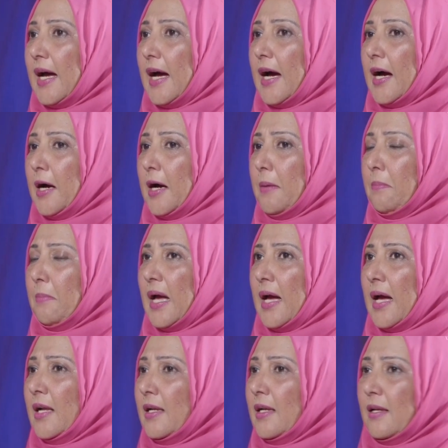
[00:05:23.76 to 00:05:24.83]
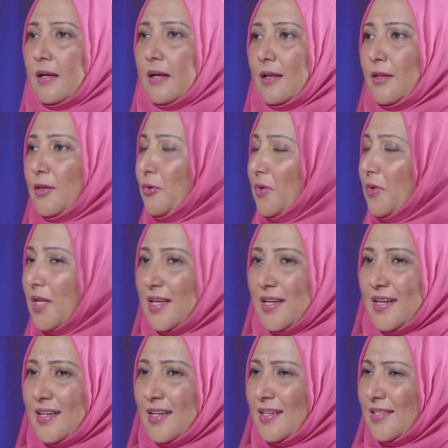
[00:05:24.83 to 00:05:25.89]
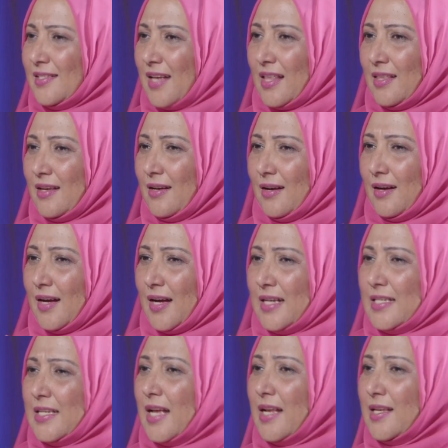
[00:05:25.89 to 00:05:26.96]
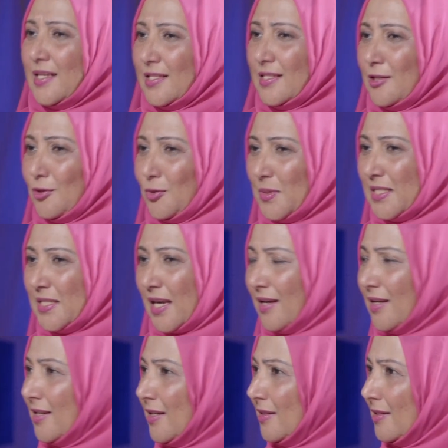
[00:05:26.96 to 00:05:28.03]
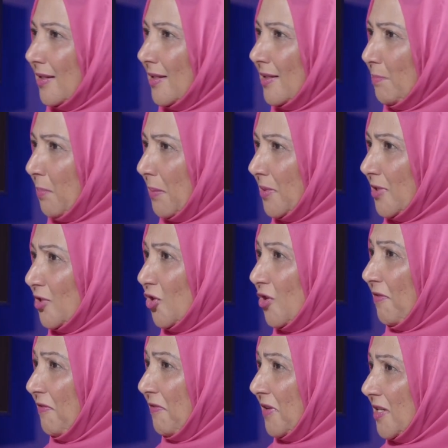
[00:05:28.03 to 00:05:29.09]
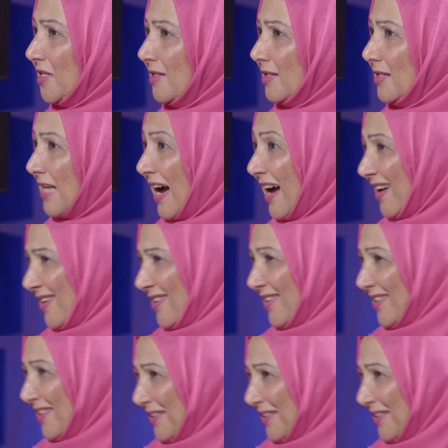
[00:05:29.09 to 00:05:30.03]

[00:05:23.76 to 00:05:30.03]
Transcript: And through the years, I think 10 years into its running, it published the first diary.